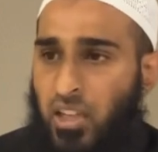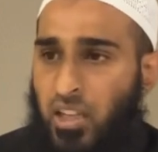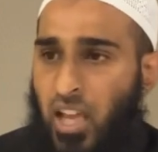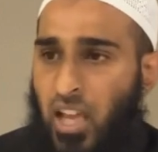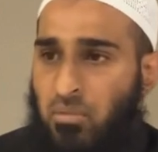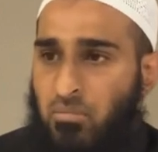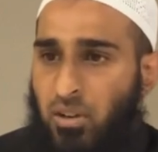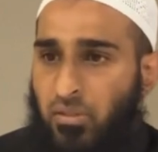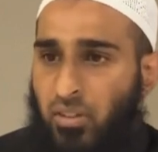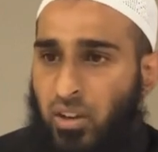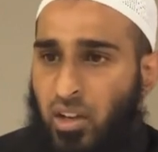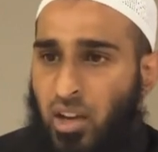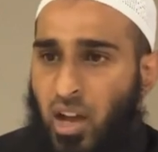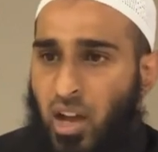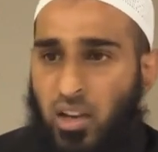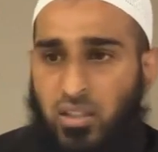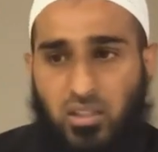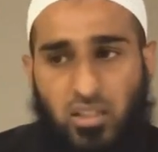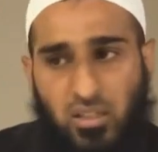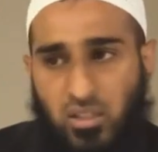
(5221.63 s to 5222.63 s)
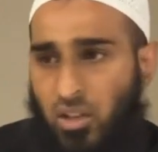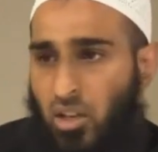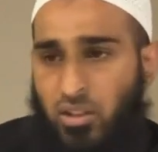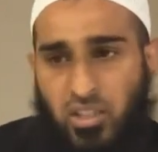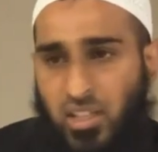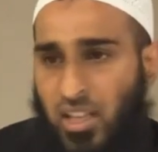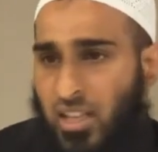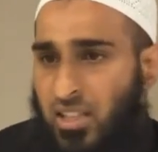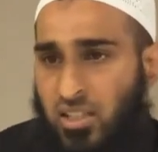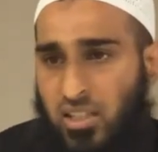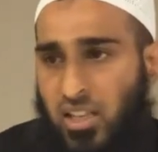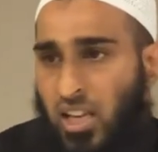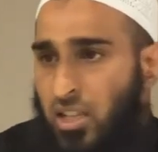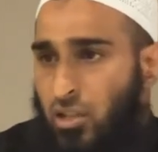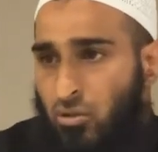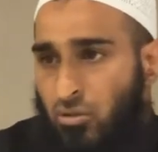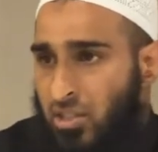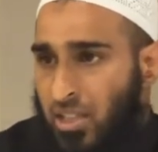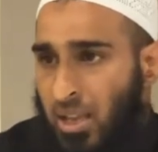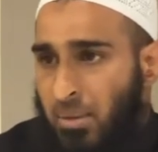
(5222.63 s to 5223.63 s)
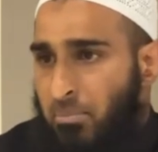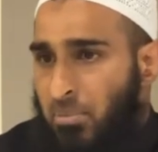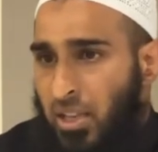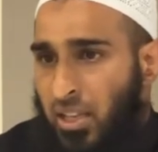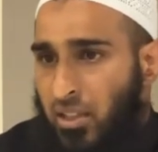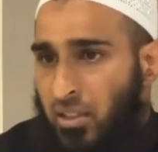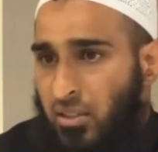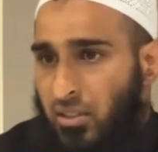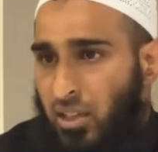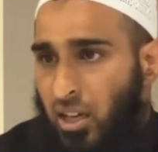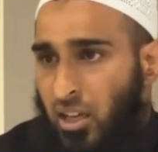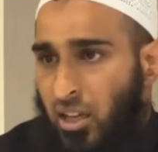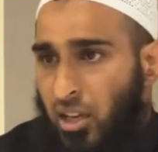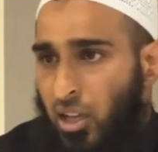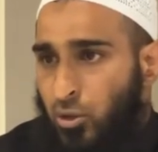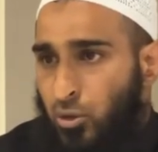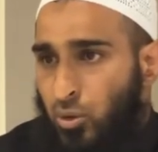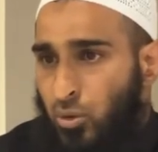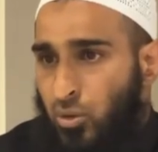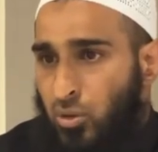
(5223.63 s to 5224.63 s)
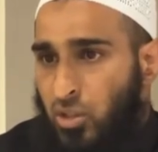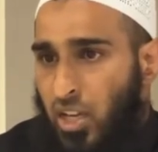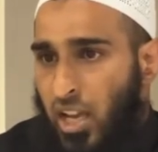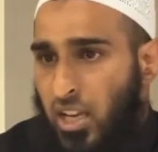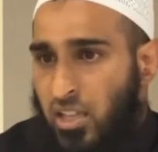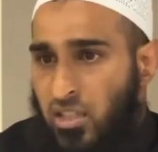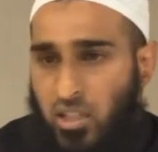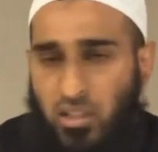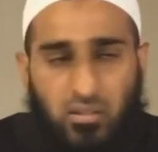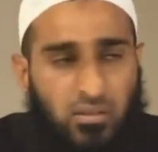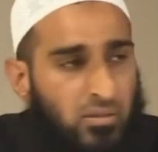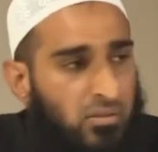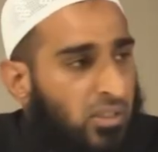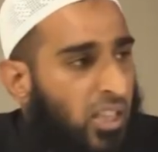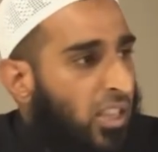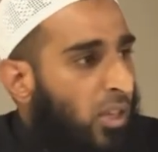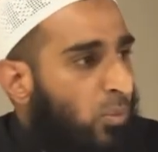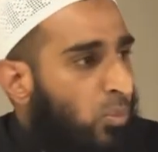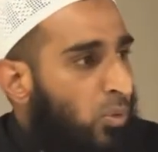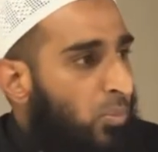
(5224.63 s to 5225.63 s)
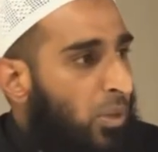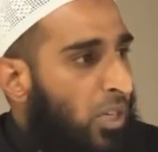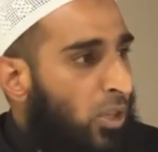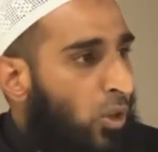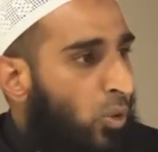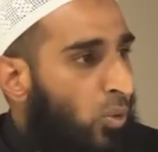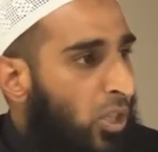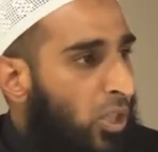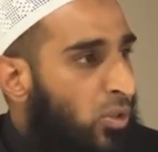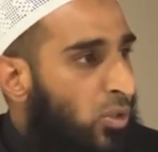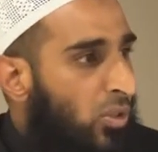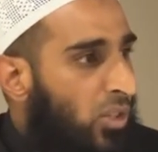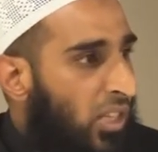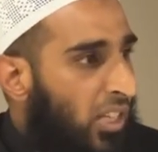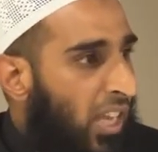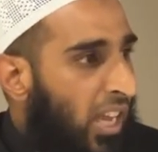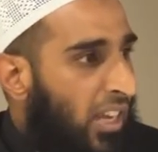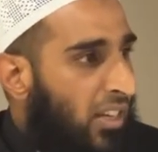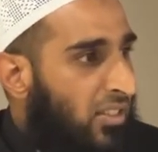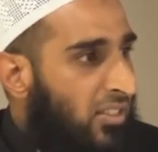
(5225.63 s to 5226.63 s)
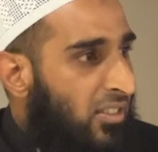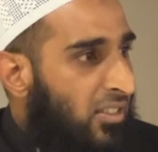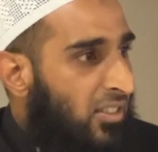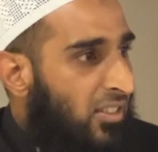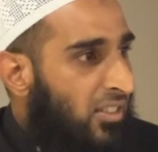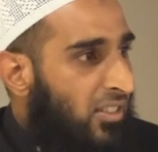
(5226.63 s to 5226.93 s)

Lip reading: the name of Allah does not necessitate resembling Allah to creation, then there would be no need to negate.